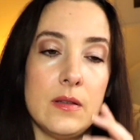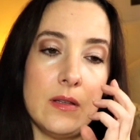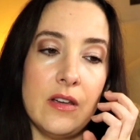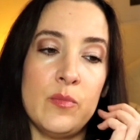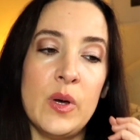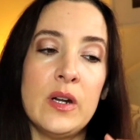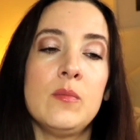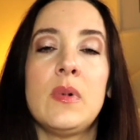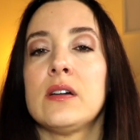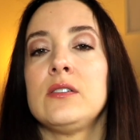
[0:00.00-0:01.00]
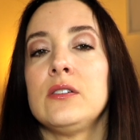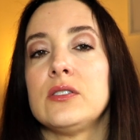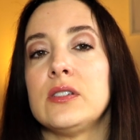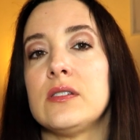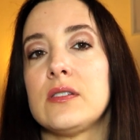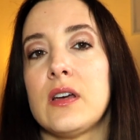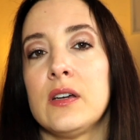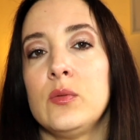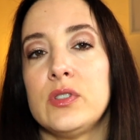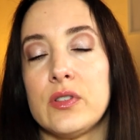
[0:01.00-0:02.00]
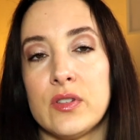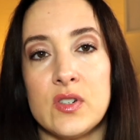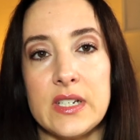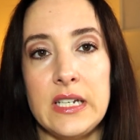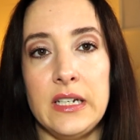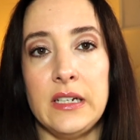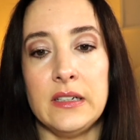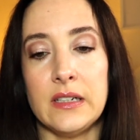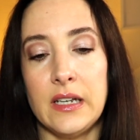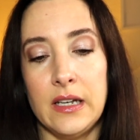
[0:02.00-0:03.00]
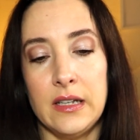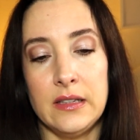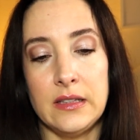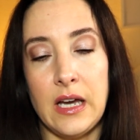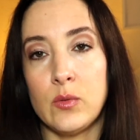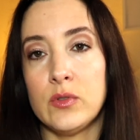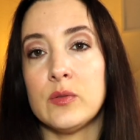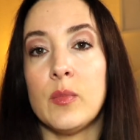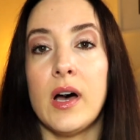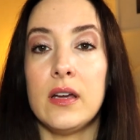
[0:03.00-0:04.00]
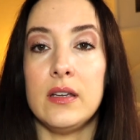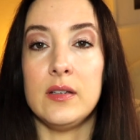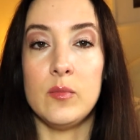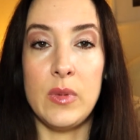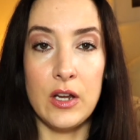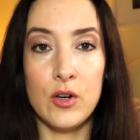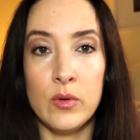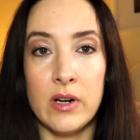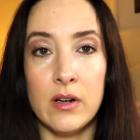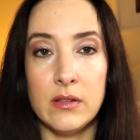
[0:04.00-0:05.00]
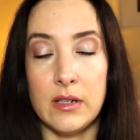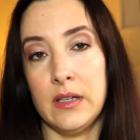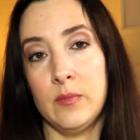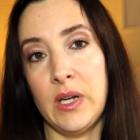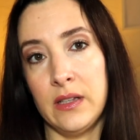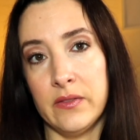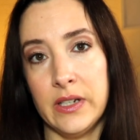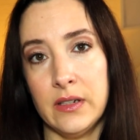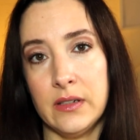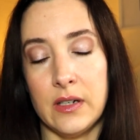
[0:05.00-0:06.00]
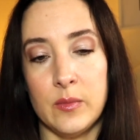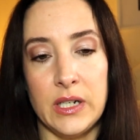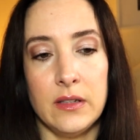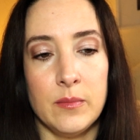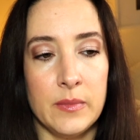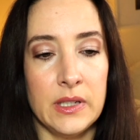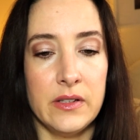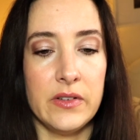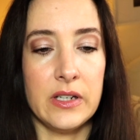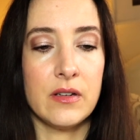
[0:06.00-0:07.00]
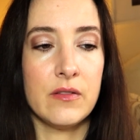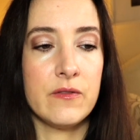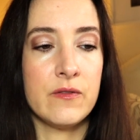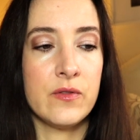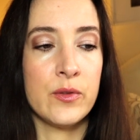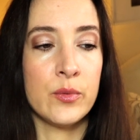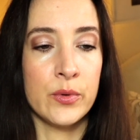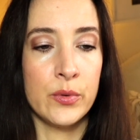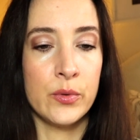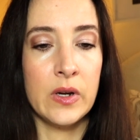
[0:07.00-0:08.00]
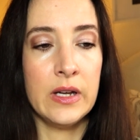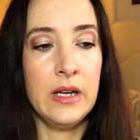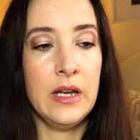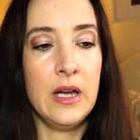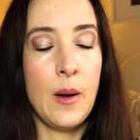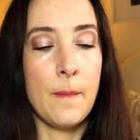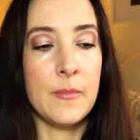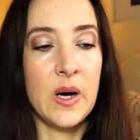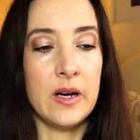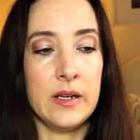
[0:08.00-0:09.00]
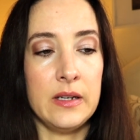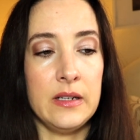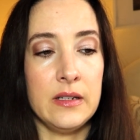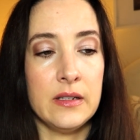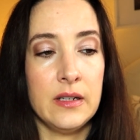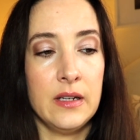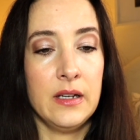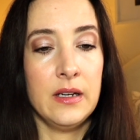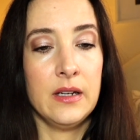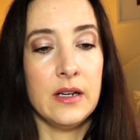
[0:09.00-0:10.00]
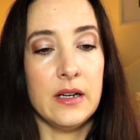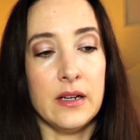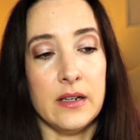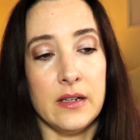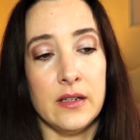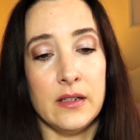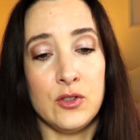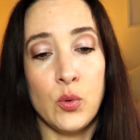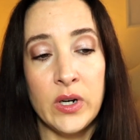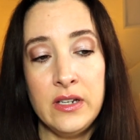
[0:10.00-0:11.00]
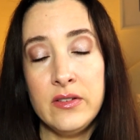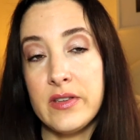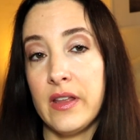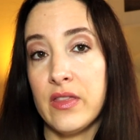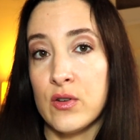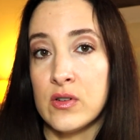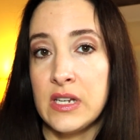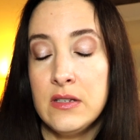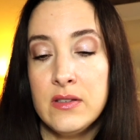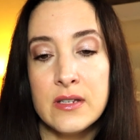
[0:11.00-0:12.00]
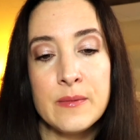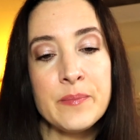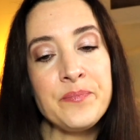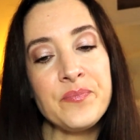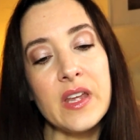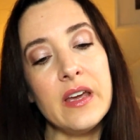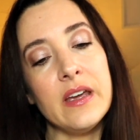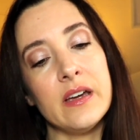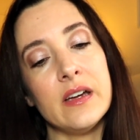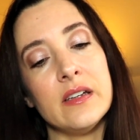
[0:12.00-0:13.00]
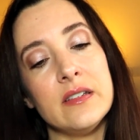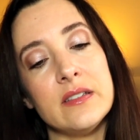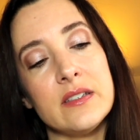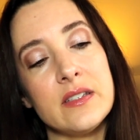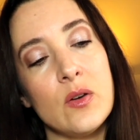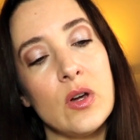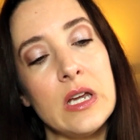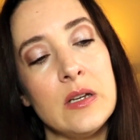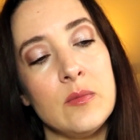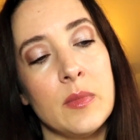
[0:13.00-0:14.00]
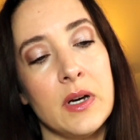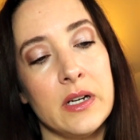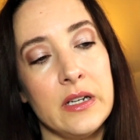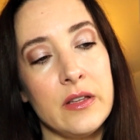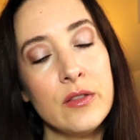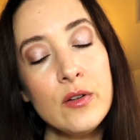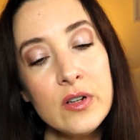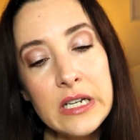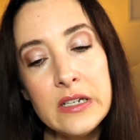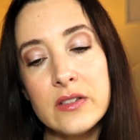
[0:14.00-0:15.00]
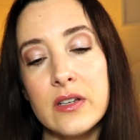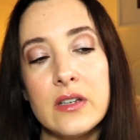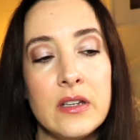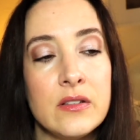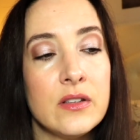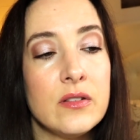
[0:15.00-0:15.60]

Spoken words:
have been a model since I was 13, and that was my main career and my living, how I made my living through my 20s and 30s. And in my 30s, I